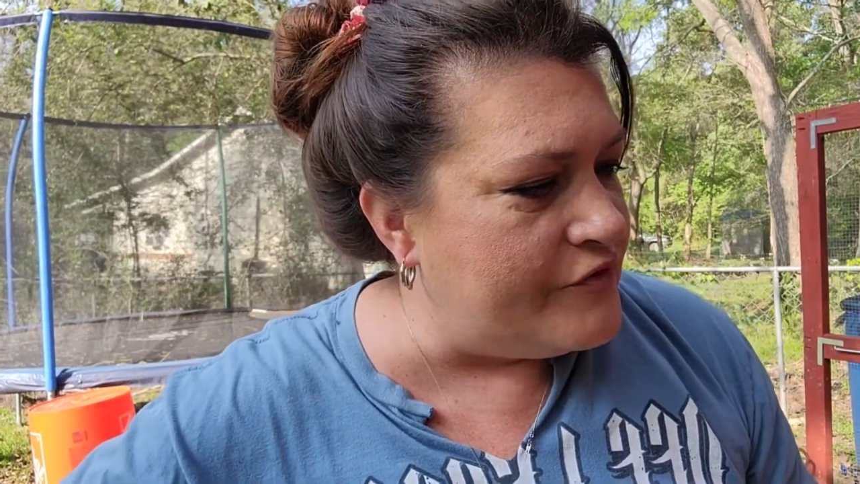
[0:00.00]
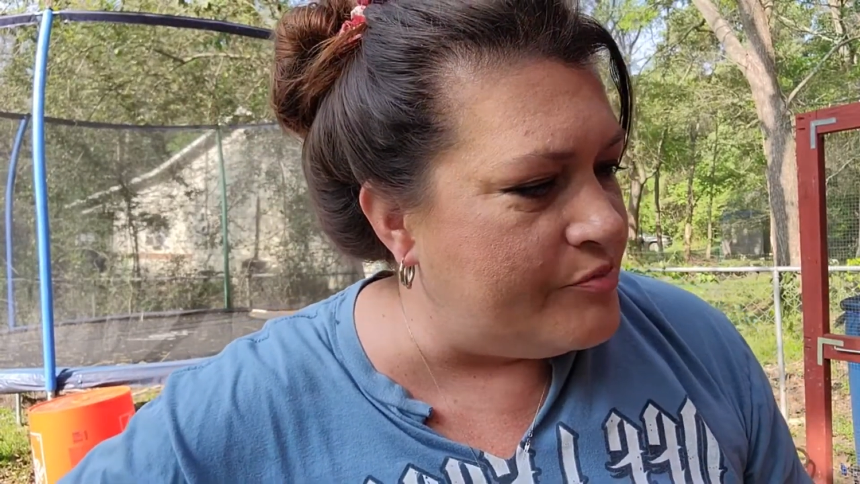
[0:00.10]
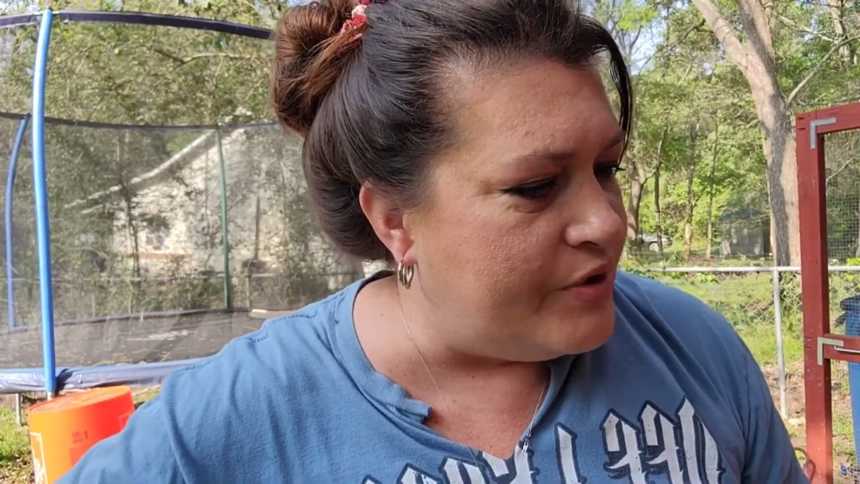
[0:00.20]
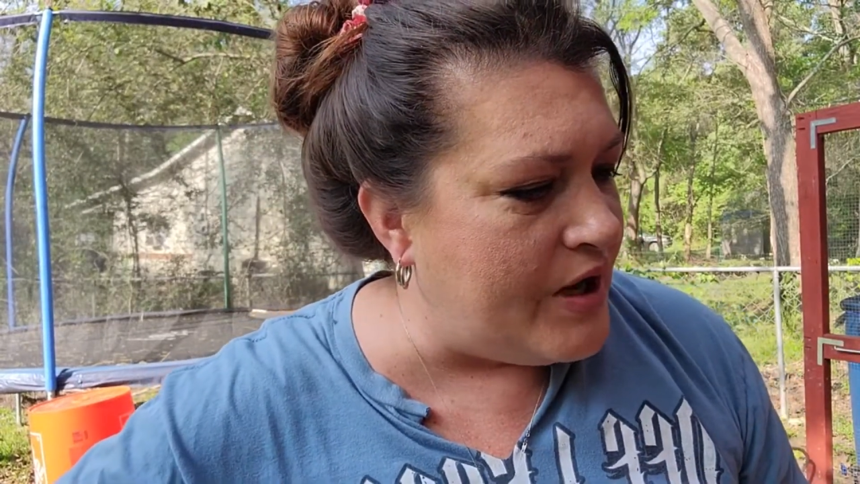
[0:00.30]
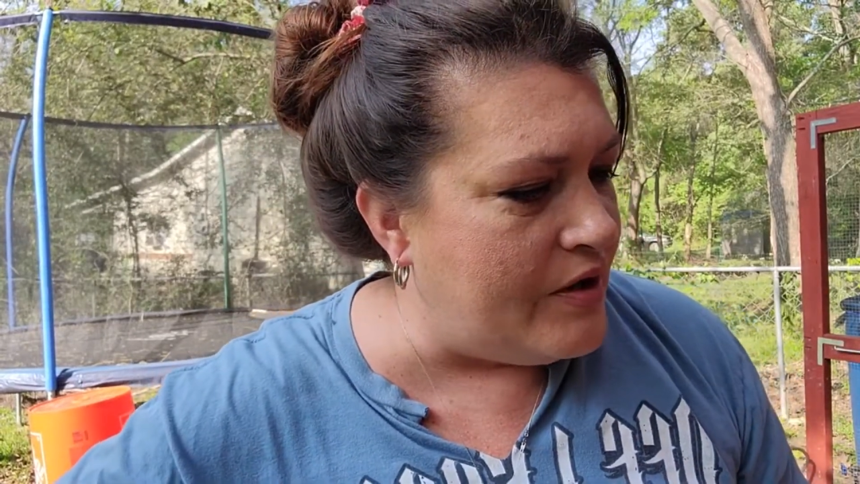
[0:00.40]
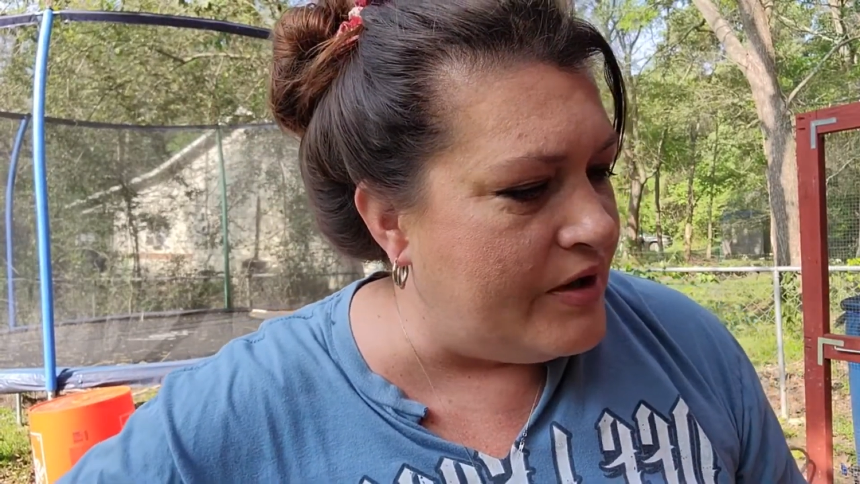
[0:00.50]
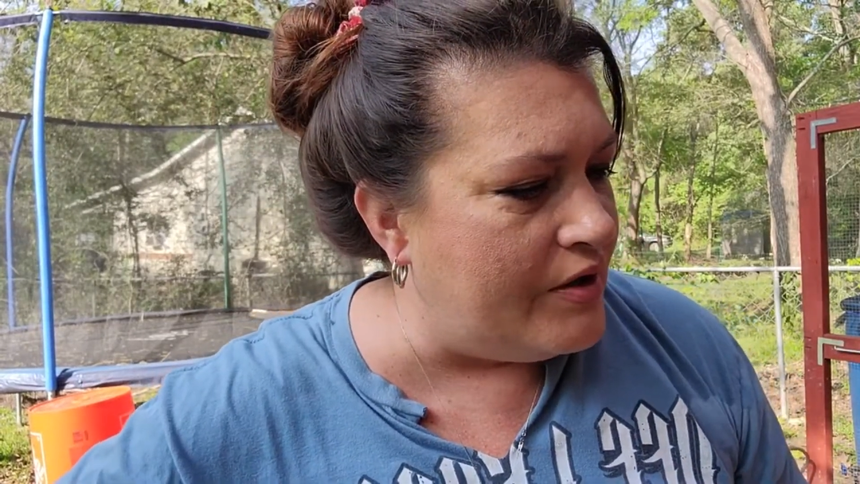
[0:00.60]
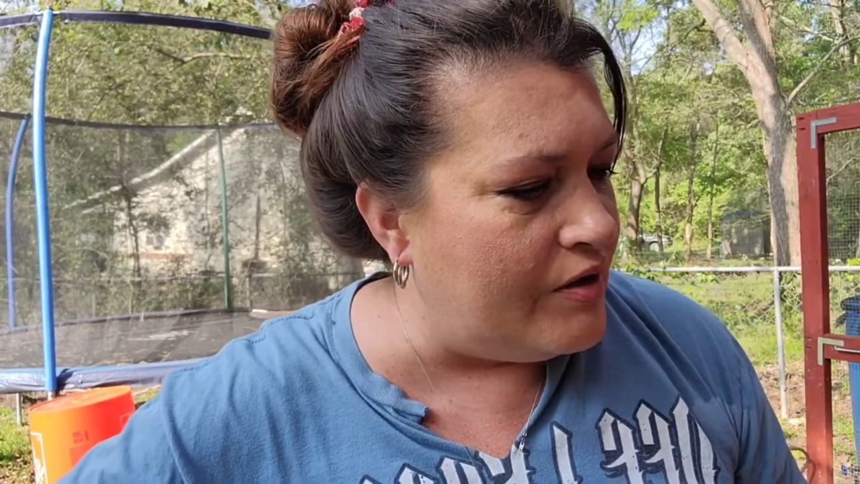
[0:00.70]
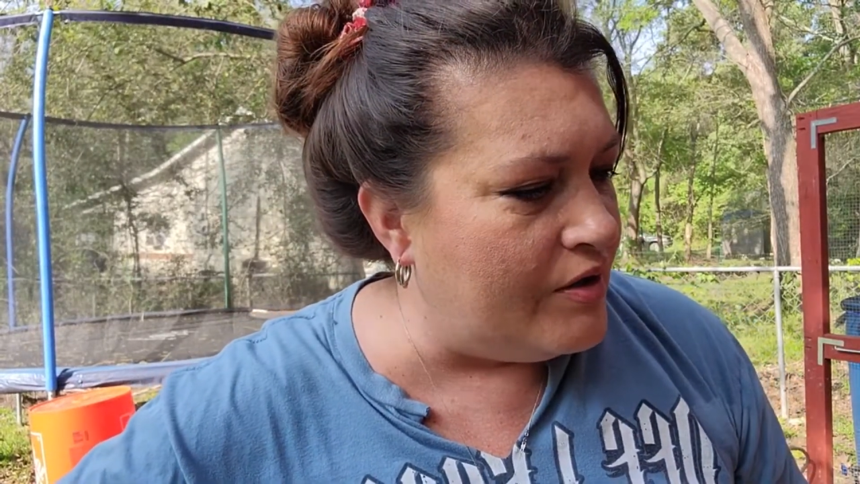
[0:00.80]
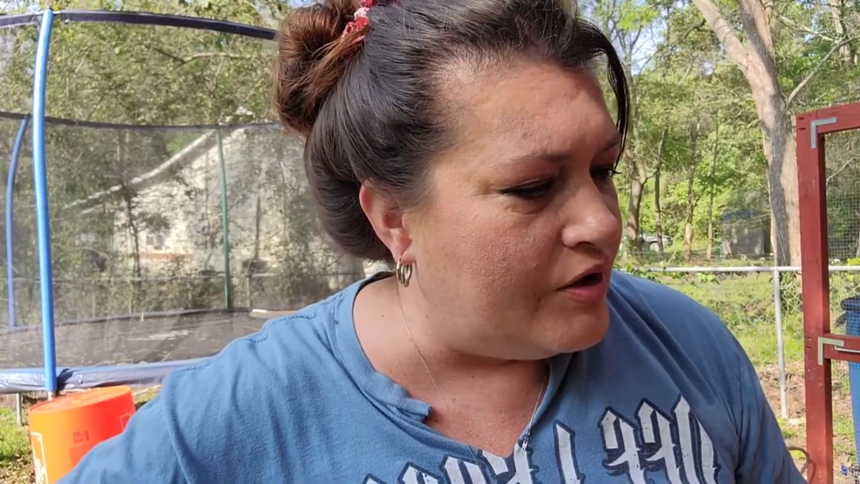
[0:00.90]
to put out
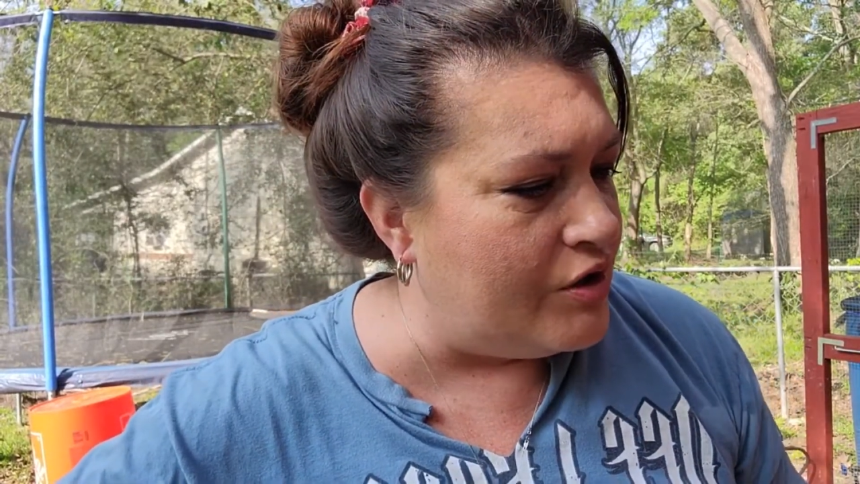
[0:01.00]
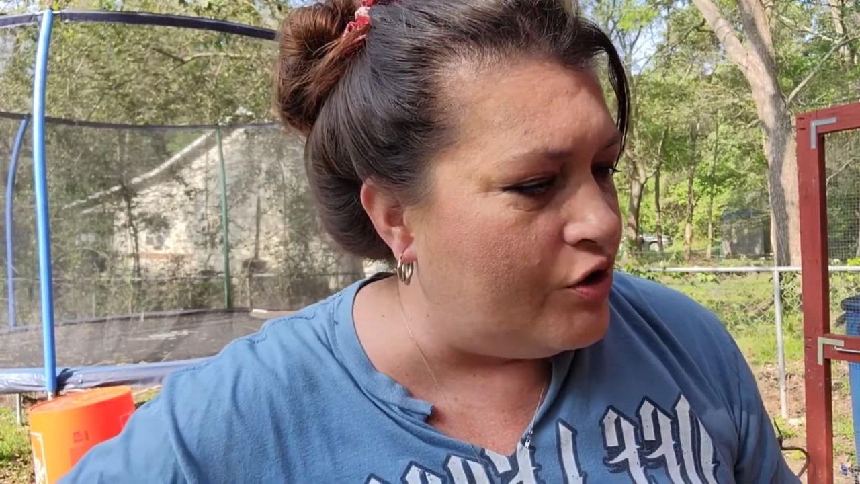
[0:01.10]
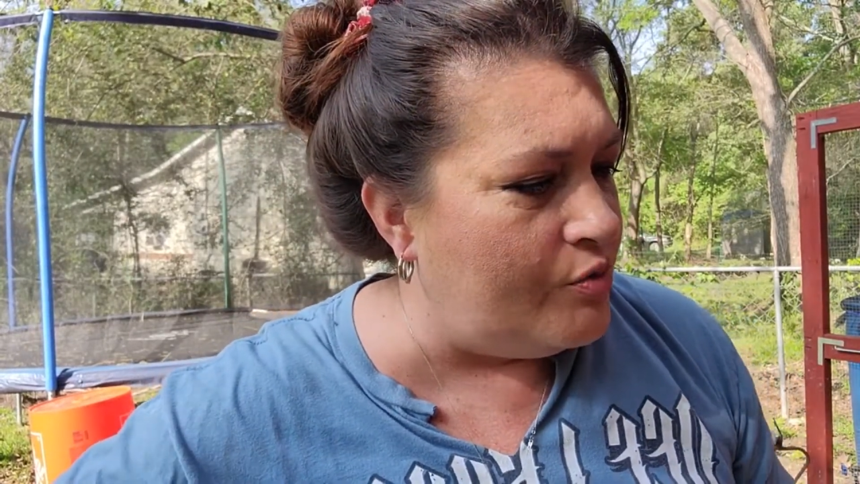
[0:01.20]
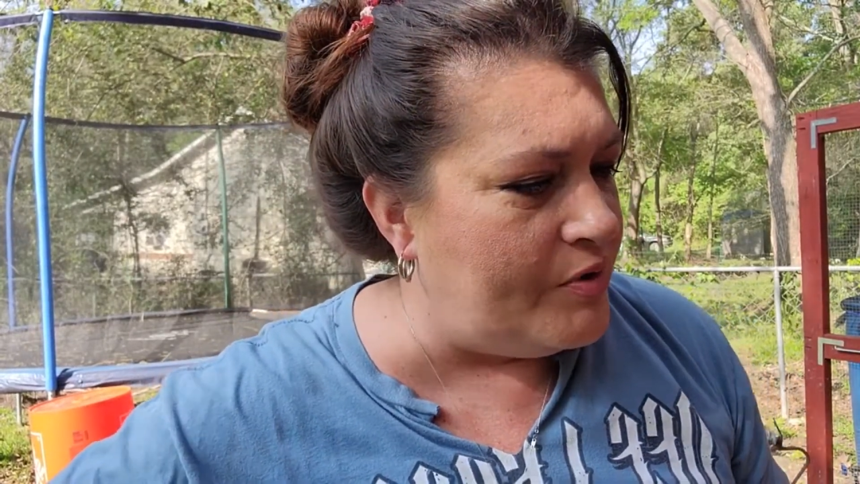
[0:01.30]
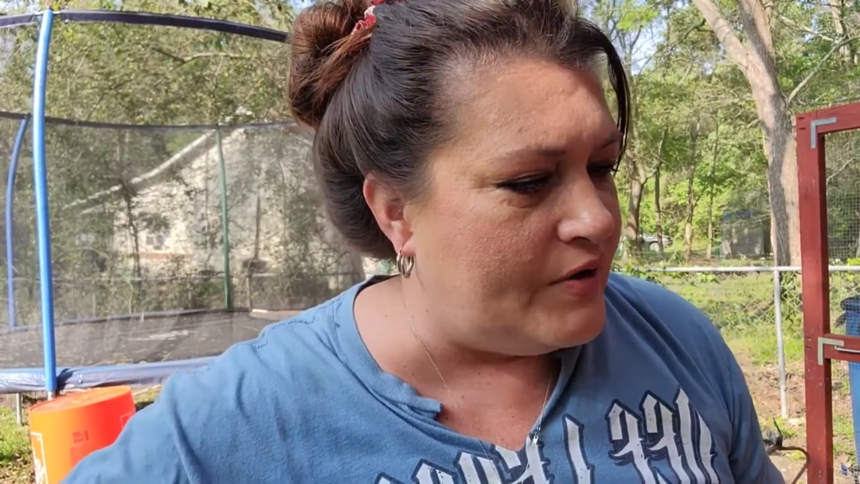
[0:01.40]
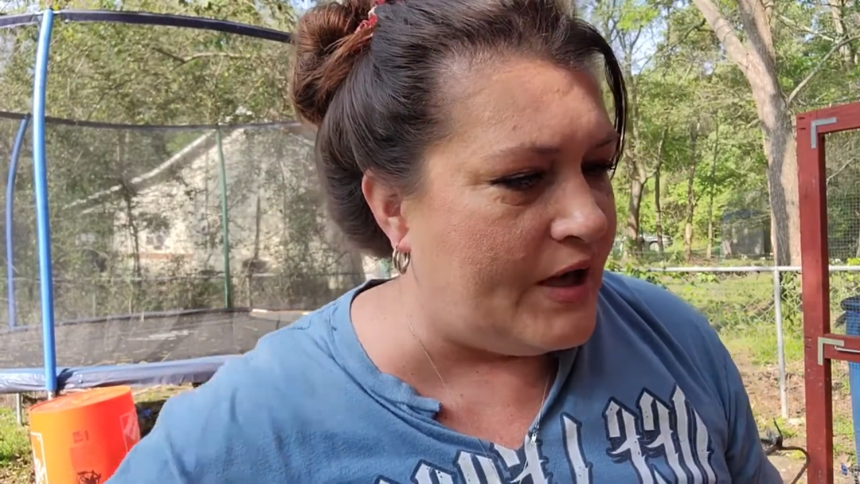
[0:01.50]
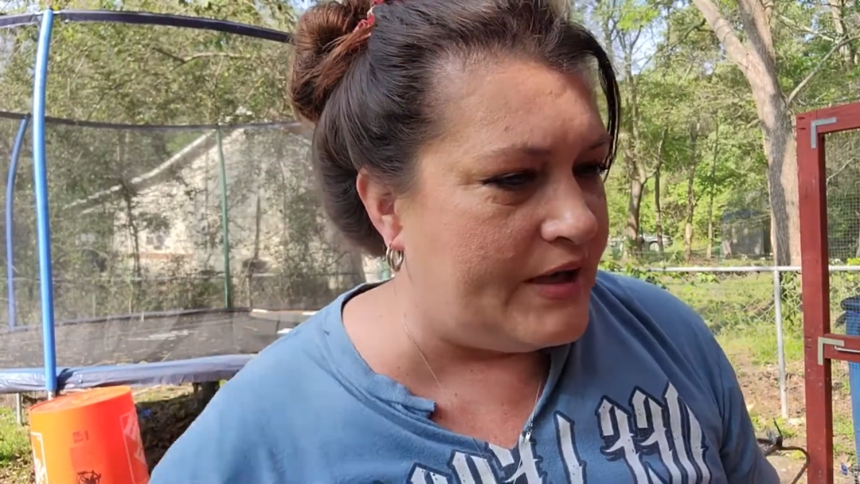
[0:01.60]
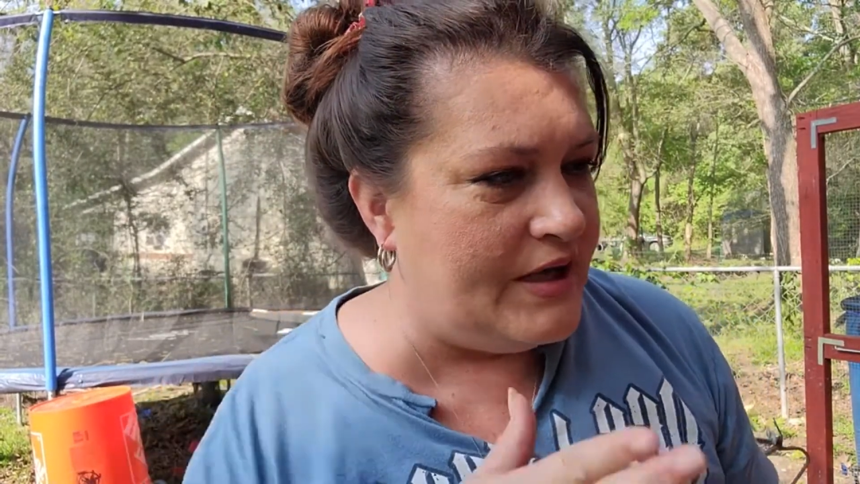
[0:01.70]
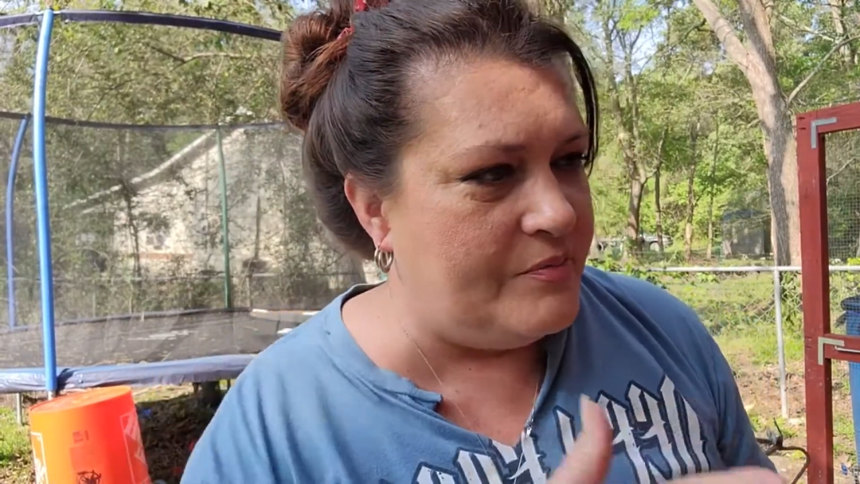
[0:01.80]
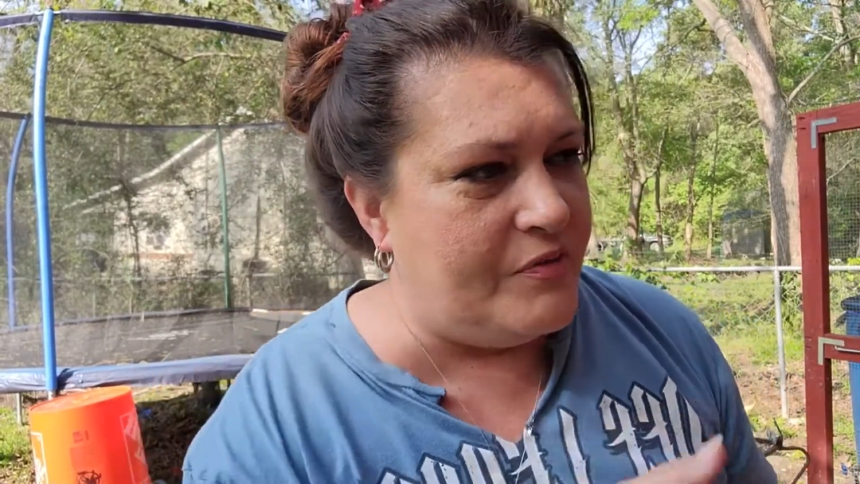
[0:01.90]
here in the coop, and then I
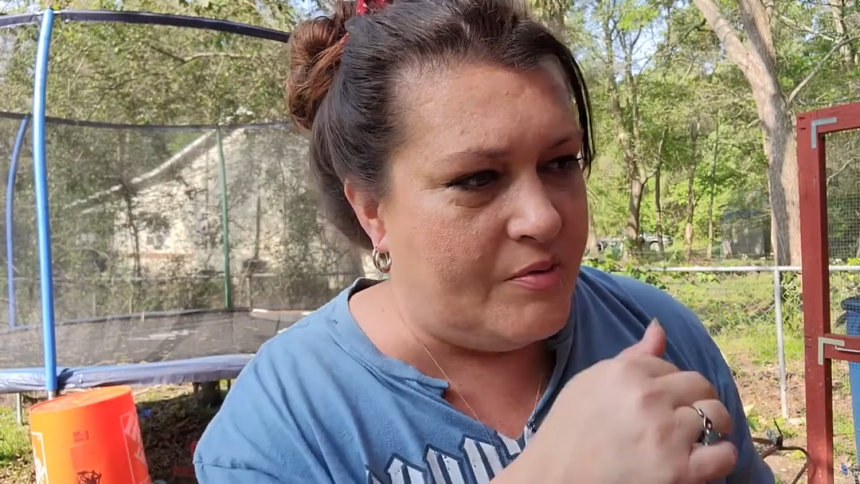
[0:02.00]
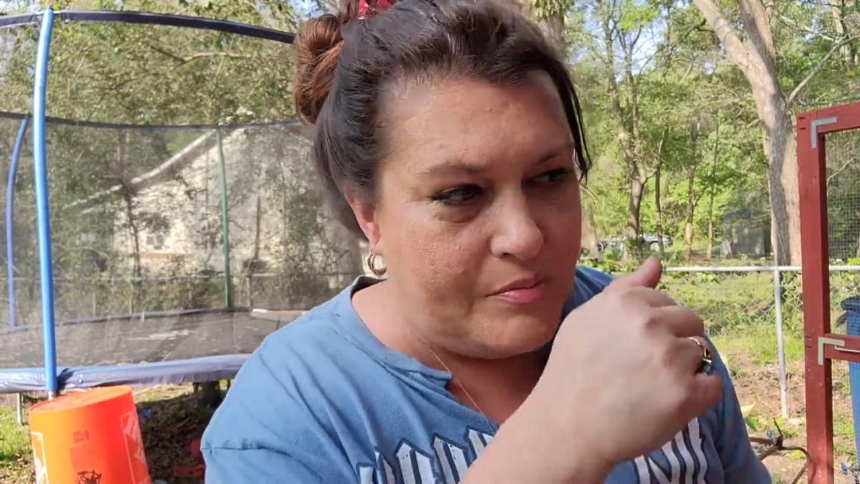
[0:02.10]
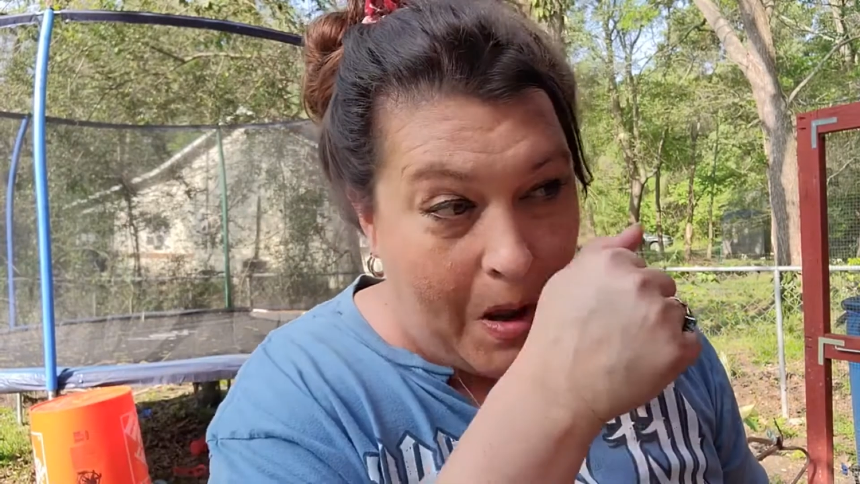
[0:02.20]
keep them